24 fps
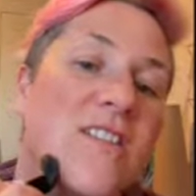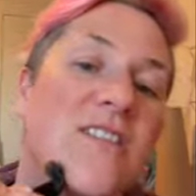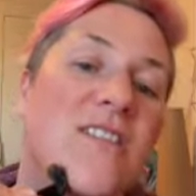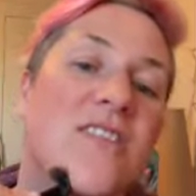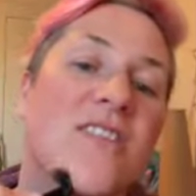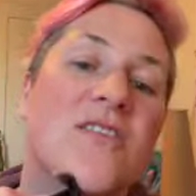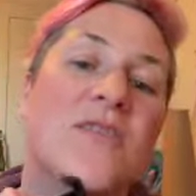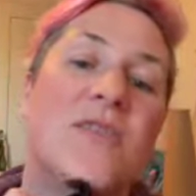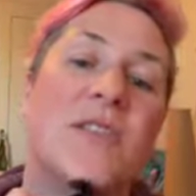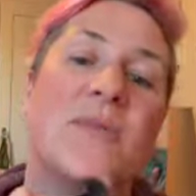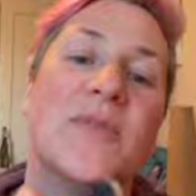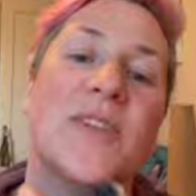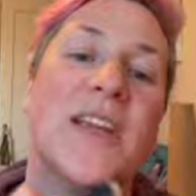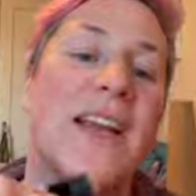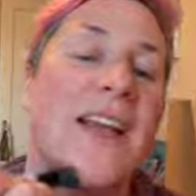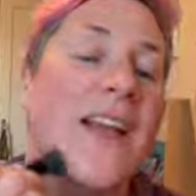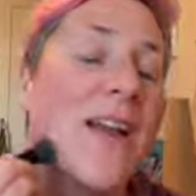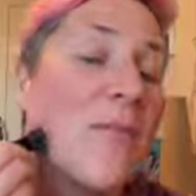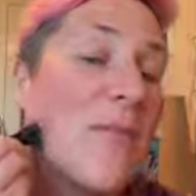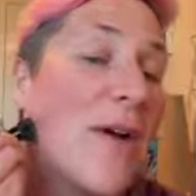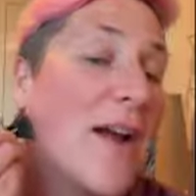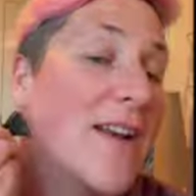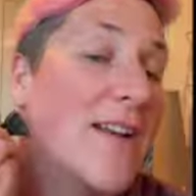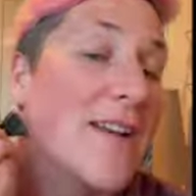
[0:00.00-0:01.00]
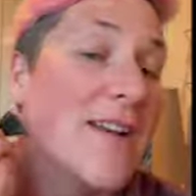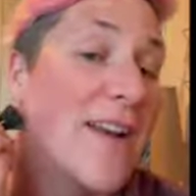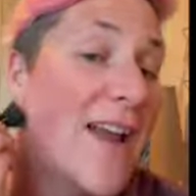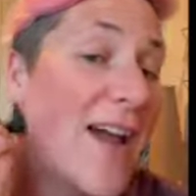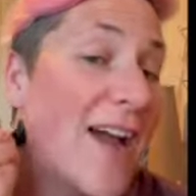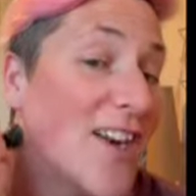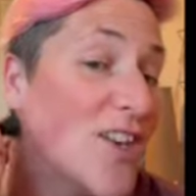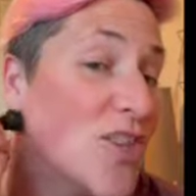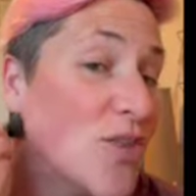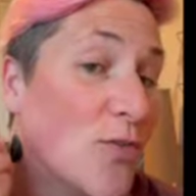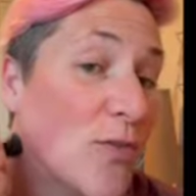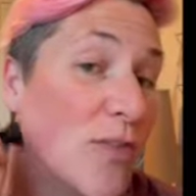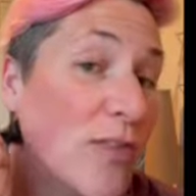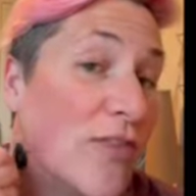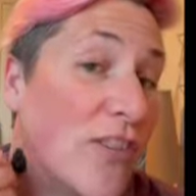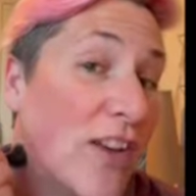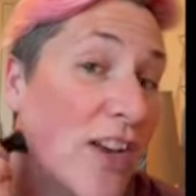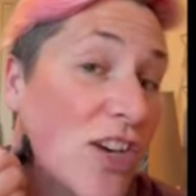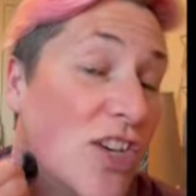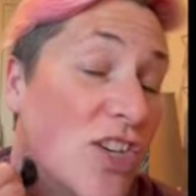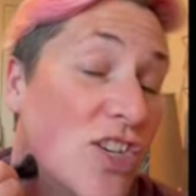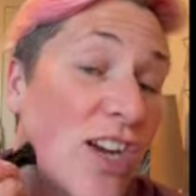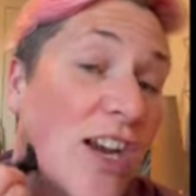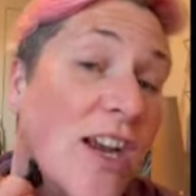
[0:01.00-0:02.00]
So I'm taking my natural
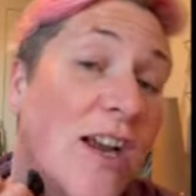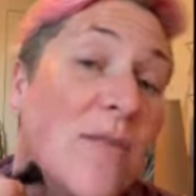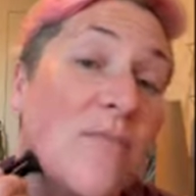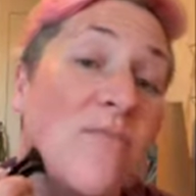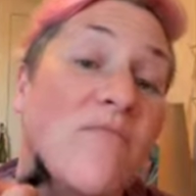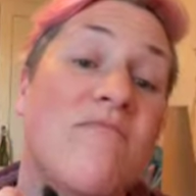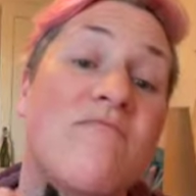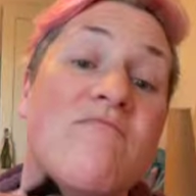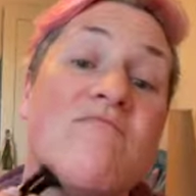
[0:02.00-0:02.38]
face shape,